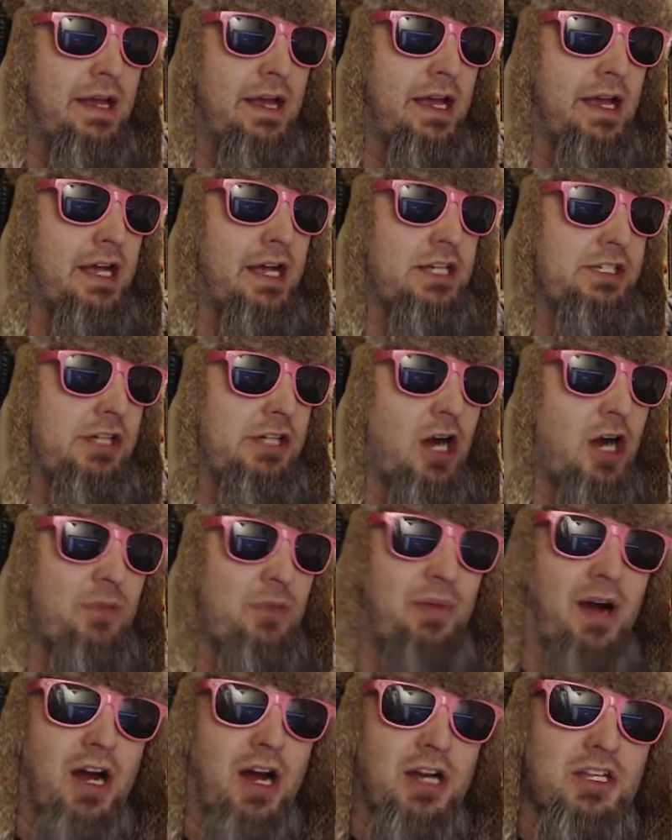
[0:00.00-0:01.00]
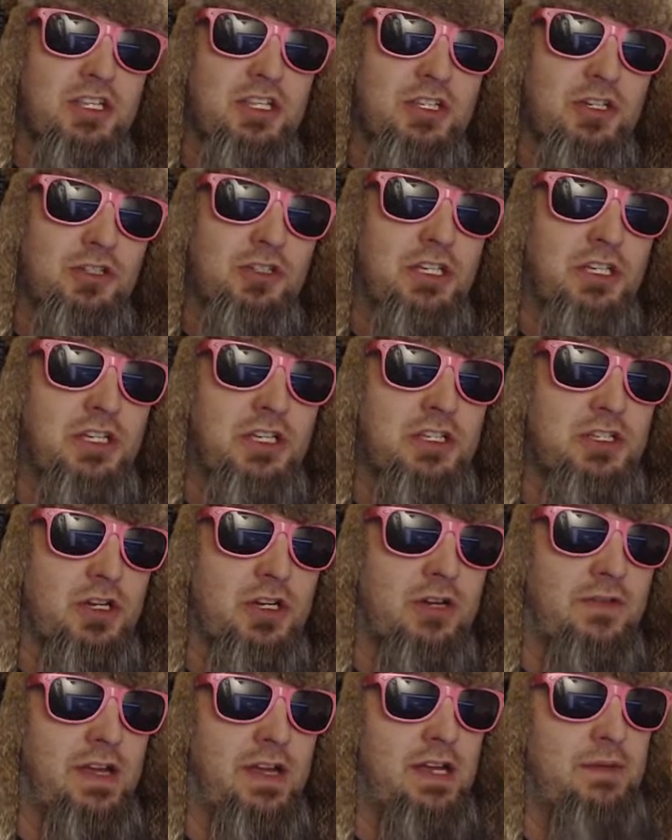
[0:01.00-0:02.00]
And Guitar Bart's certainly
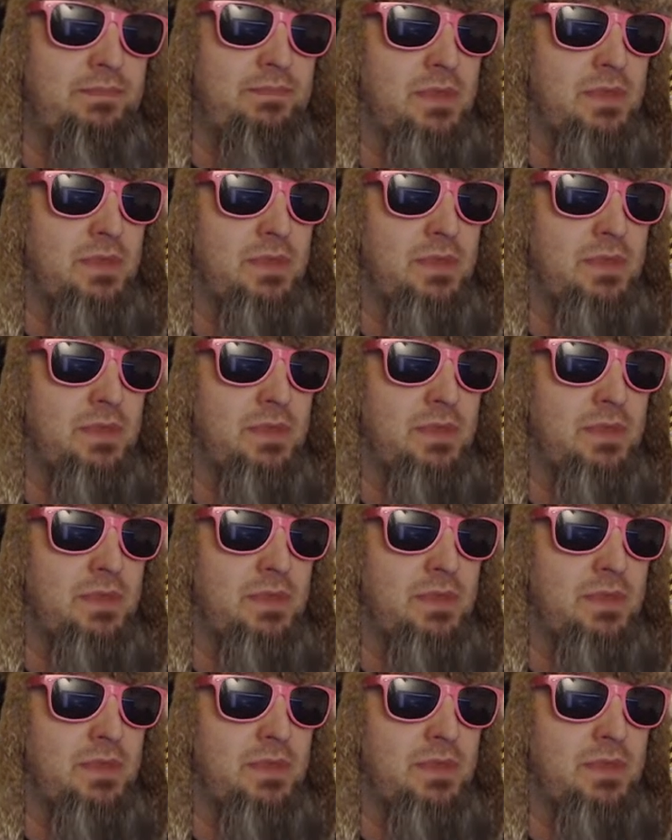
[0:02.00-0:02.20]
deserving.